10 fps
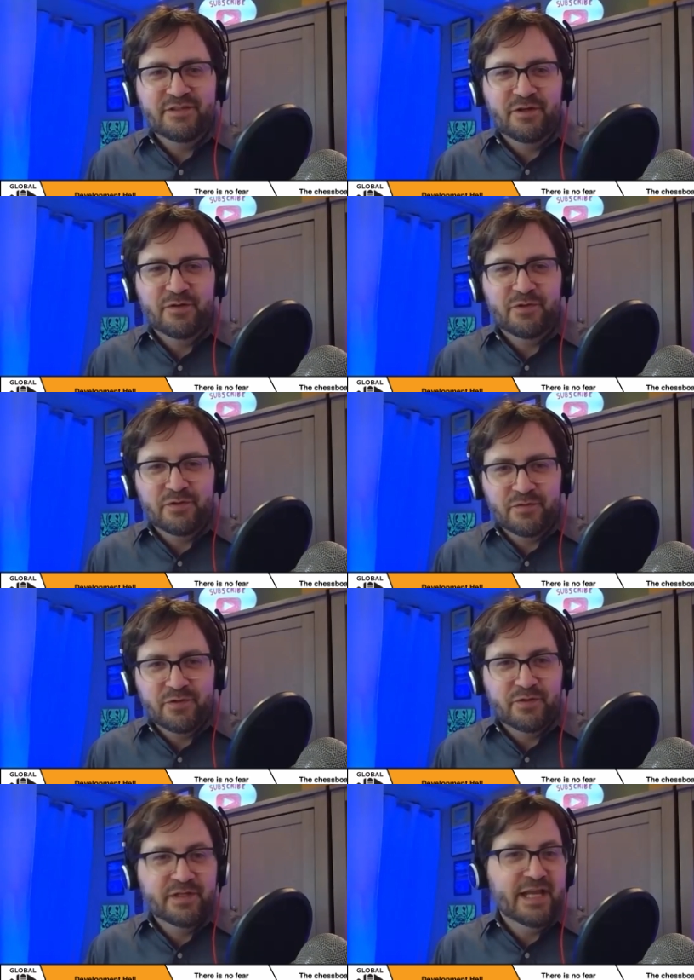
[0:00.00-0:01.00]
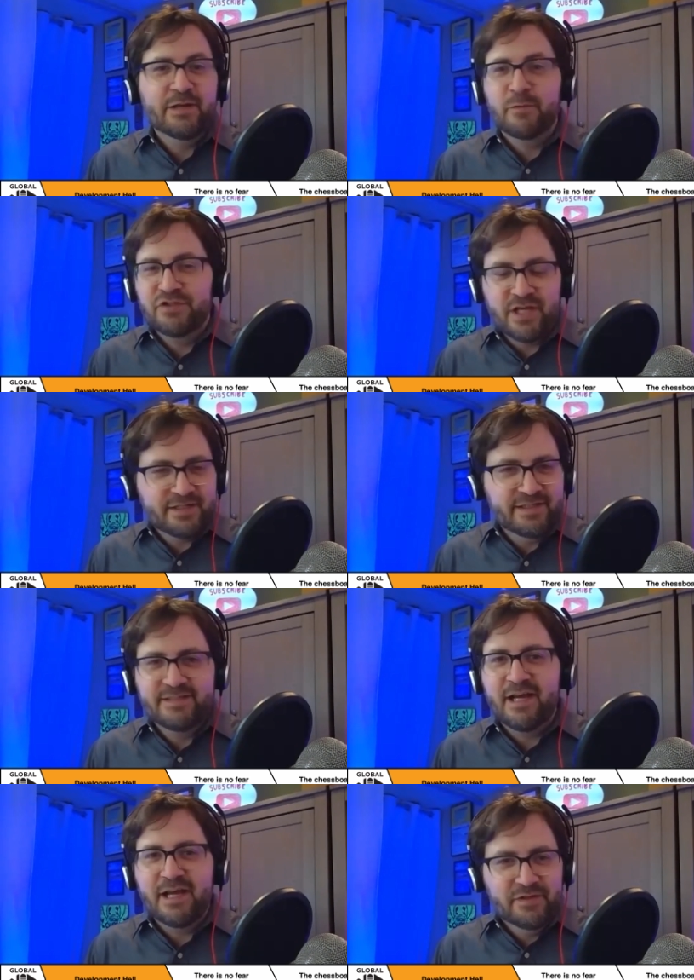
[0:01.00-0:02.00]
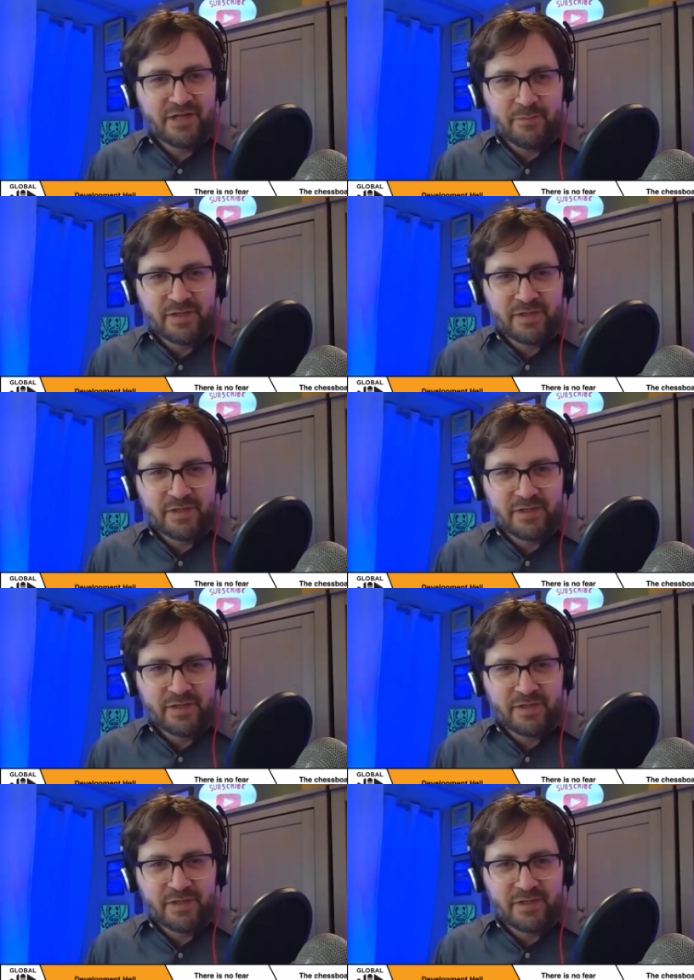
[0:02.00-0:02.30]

you know, you're getting rejected time and time